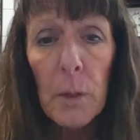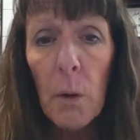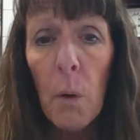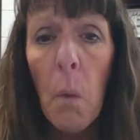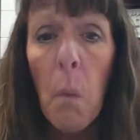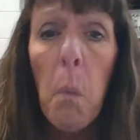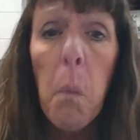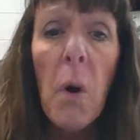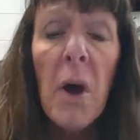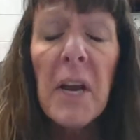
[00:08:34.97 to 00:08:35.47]

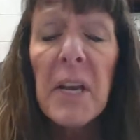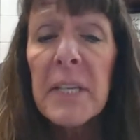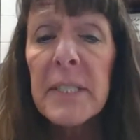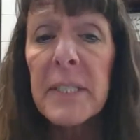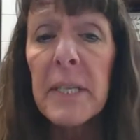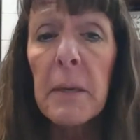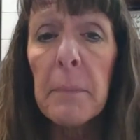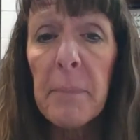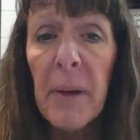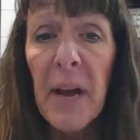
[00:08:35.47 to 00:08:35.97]
What is
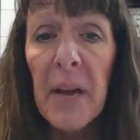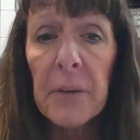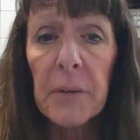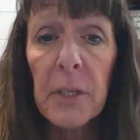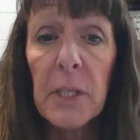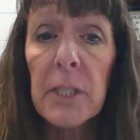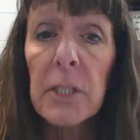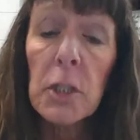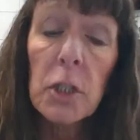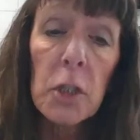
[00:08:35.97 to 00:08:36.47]
it about
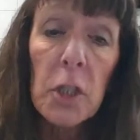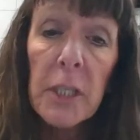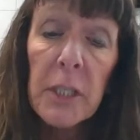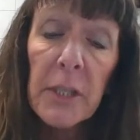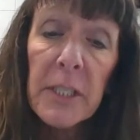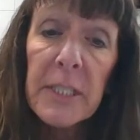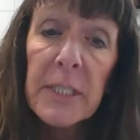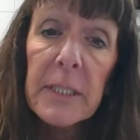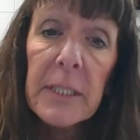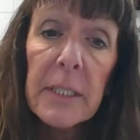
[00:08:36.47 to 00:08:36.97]

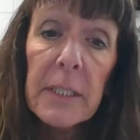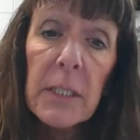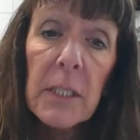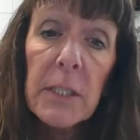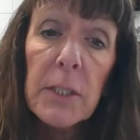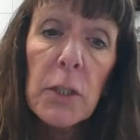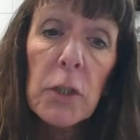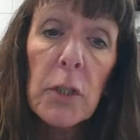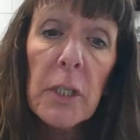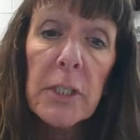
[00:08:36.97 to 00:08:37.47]

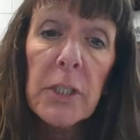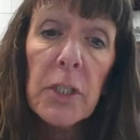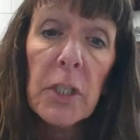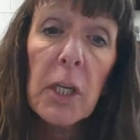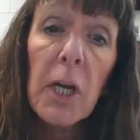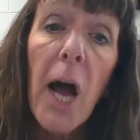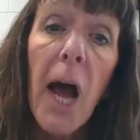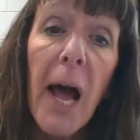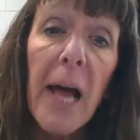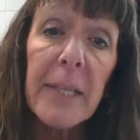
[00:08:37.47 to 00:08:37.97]
construction
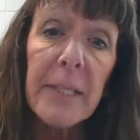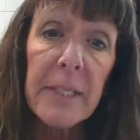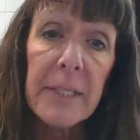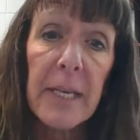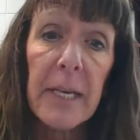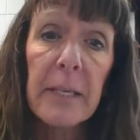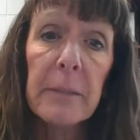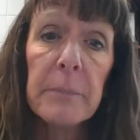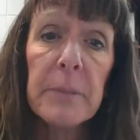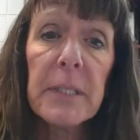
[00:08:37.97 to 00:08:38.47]

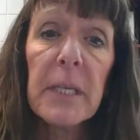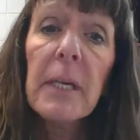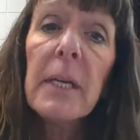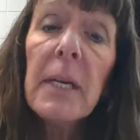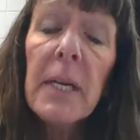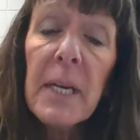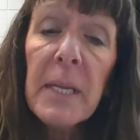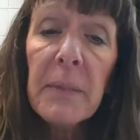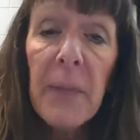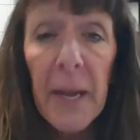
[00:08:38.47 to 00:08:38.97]
concepts
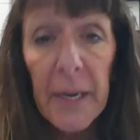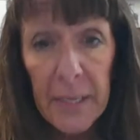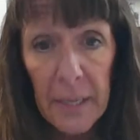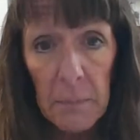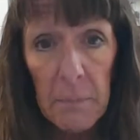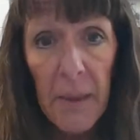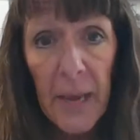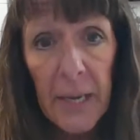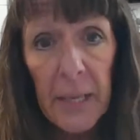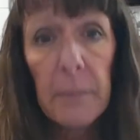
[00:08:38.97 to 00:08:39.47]
that
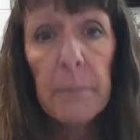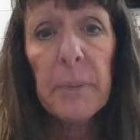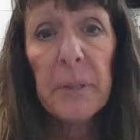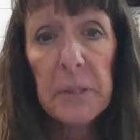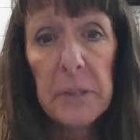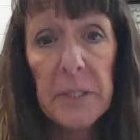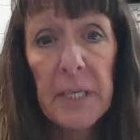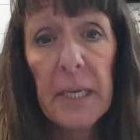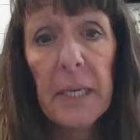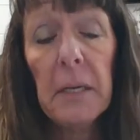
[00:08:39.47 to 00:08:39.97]
can make a
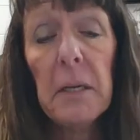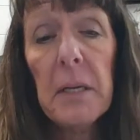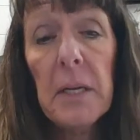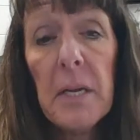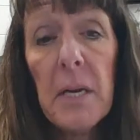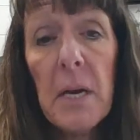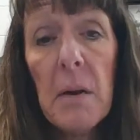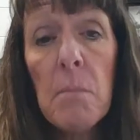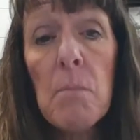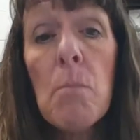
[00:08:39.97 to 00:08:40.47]
building
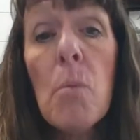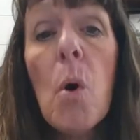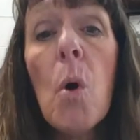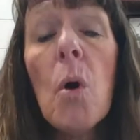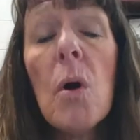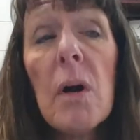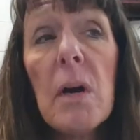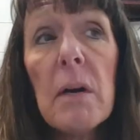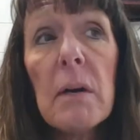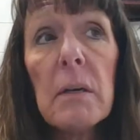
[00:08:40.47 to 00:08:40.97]

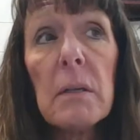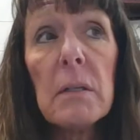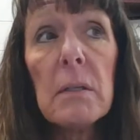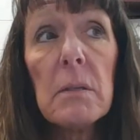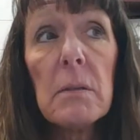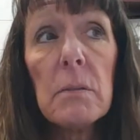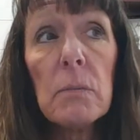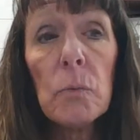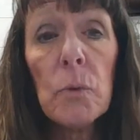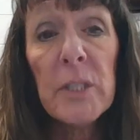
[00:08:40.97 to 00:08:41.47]
more
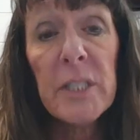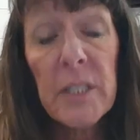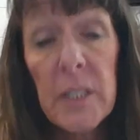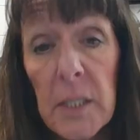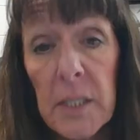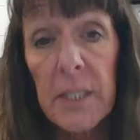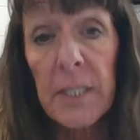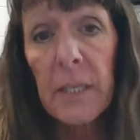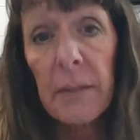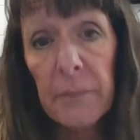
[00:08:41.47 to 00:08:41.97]

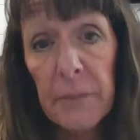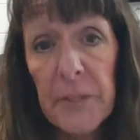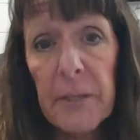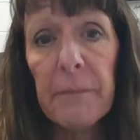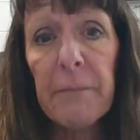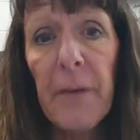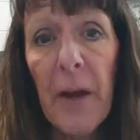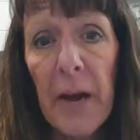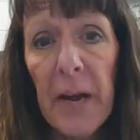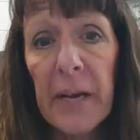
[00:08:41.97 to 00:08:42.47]
resistive to
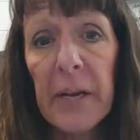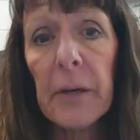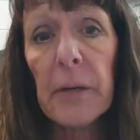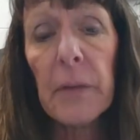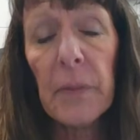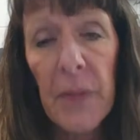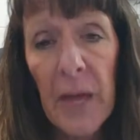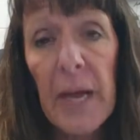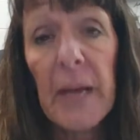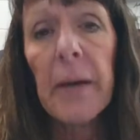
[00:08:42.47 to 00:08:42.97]
fire
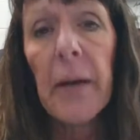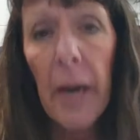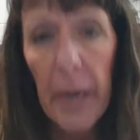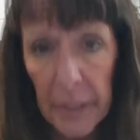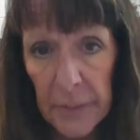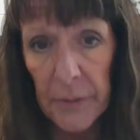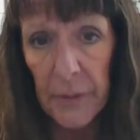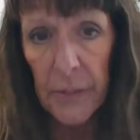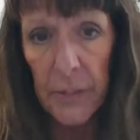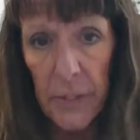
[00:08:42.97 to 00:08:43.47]
than
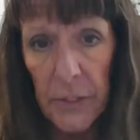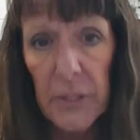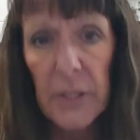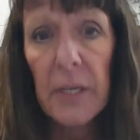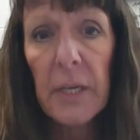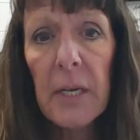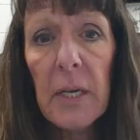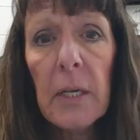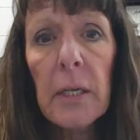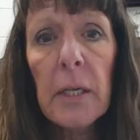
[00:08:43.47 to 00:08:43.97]
others?
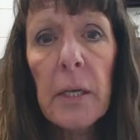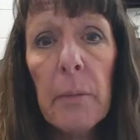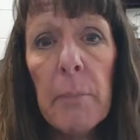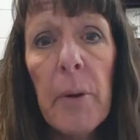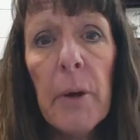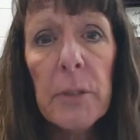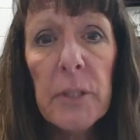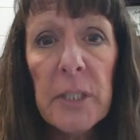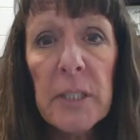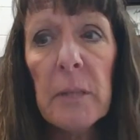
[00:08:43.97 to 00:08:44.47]

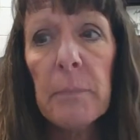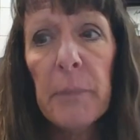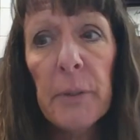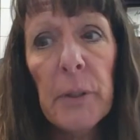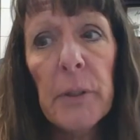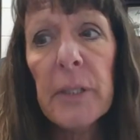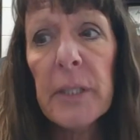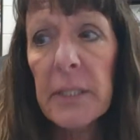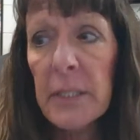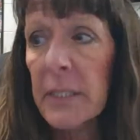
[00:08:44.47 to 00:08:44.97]
Most of the
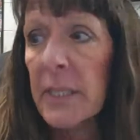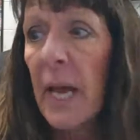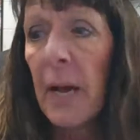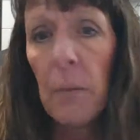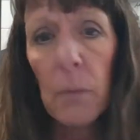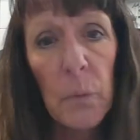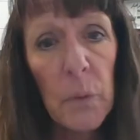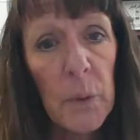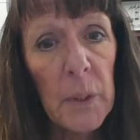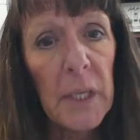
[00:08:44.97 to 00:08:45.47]
buildings
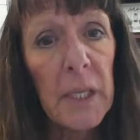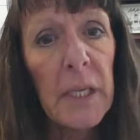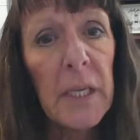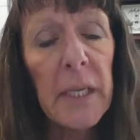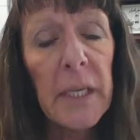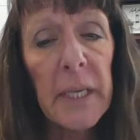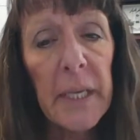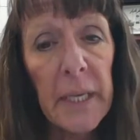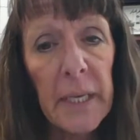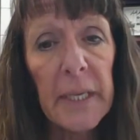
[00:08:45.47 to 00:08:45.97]
that
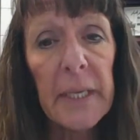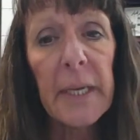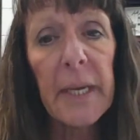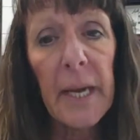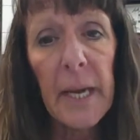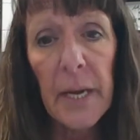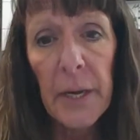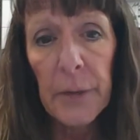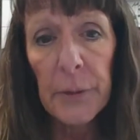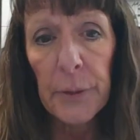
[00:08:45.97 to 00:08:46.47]
we
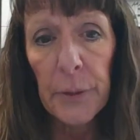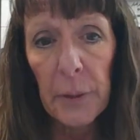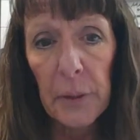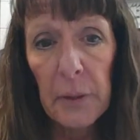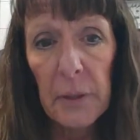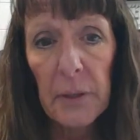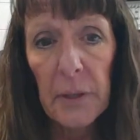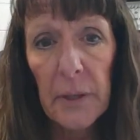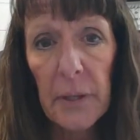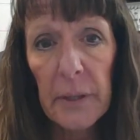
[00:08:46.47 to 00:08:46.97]

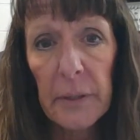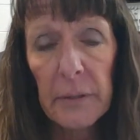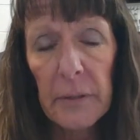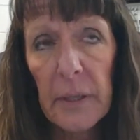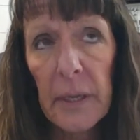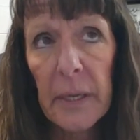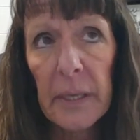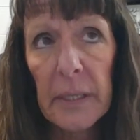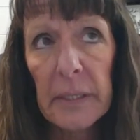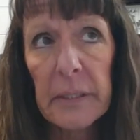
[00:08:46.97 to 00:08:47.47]
encounter,
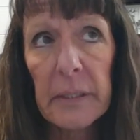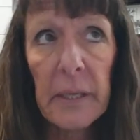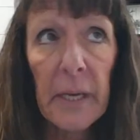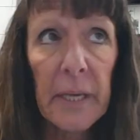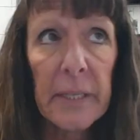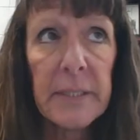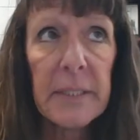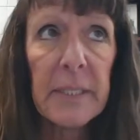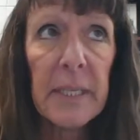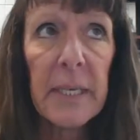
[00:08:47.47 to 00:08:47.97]

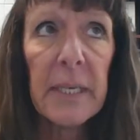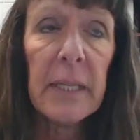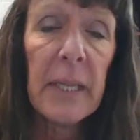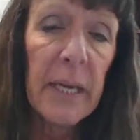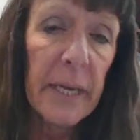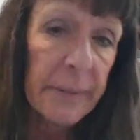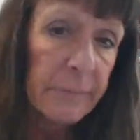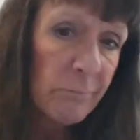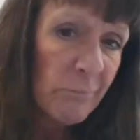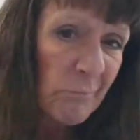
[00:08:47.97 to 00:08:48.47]
I say
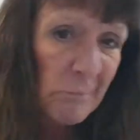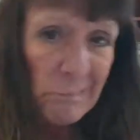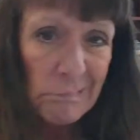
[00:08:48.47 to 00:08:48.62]
that,